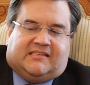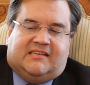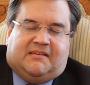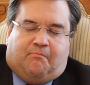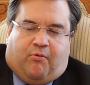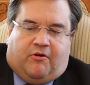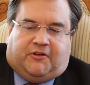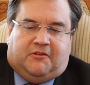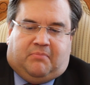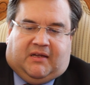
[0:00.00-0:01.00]
is
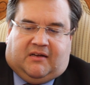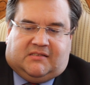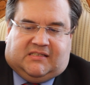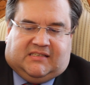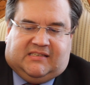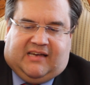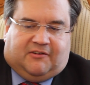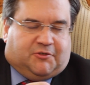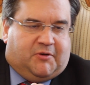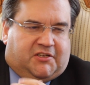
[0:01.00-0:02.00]
important because this is
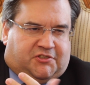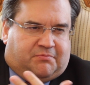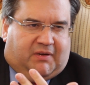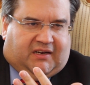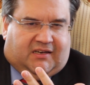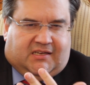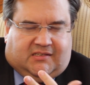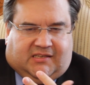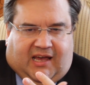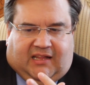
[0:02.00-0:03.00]
outreach,
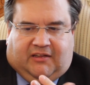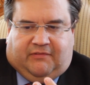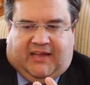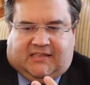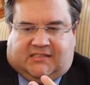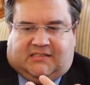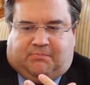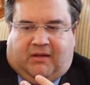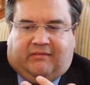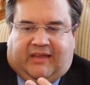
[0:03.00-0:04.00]
because I love that
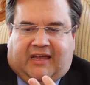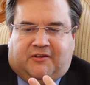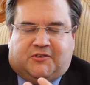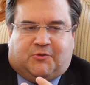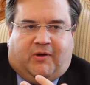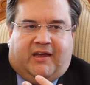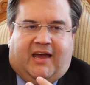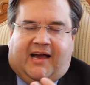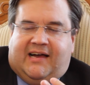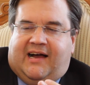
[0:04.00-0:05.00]
spontaneous way.
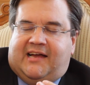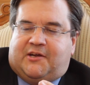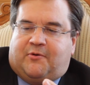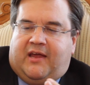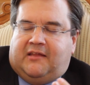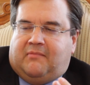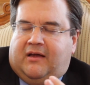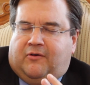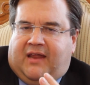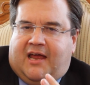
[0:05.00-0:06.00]
I create
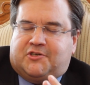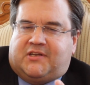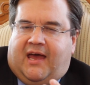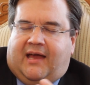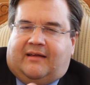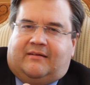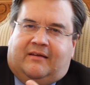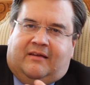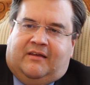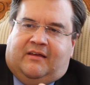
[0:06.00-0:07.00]
my own hashtag.
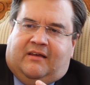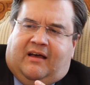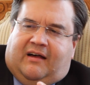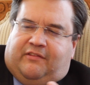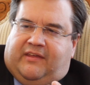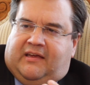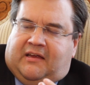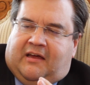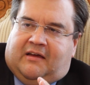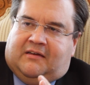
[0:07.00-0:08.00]
I
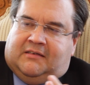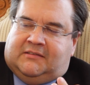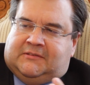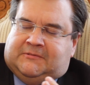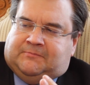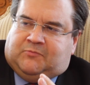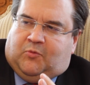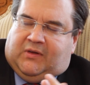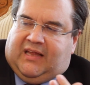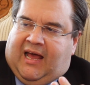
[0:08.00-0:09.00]
think
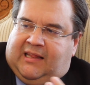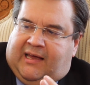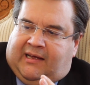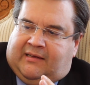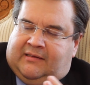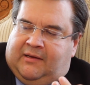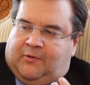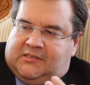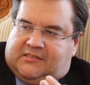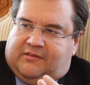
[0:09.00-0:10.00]
when Alec, it
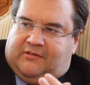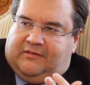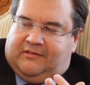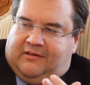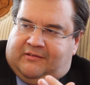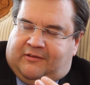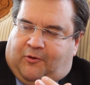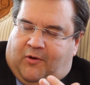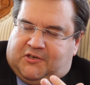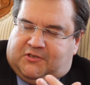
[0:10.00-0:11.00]
was the
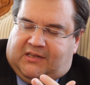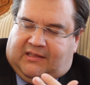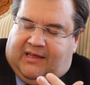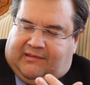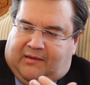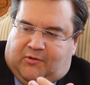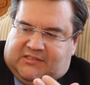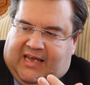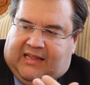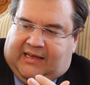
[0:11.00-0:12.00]
question at that time
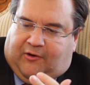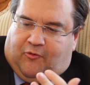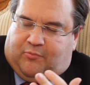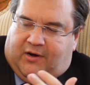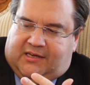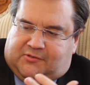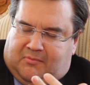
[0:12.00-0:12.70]
was Alec or Price,